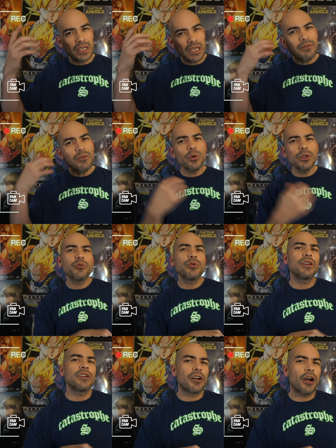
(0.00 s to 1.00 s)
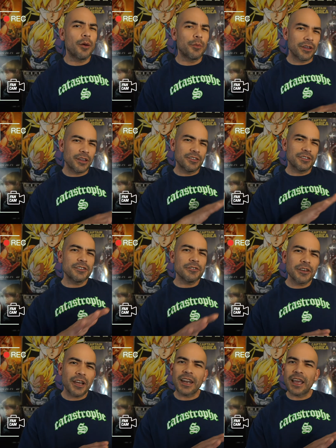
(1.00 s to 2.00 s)
Even when you're reading a comic, you still
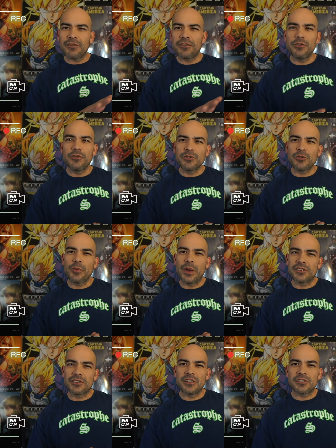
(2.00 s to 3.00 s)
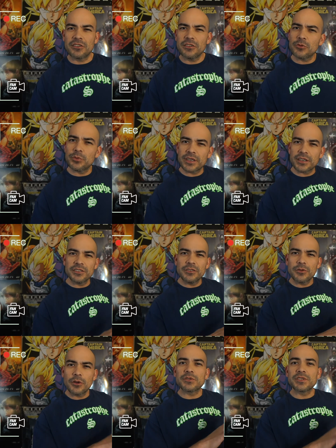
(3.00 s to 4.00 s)
kind of have to use your imagination a little bit, because you
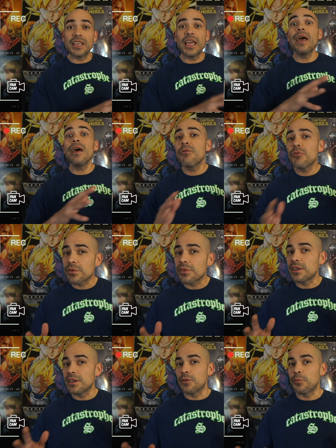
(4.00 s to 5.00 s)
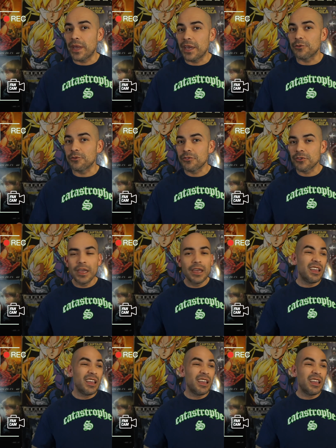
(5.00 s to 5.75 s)
don't see everything in the panels.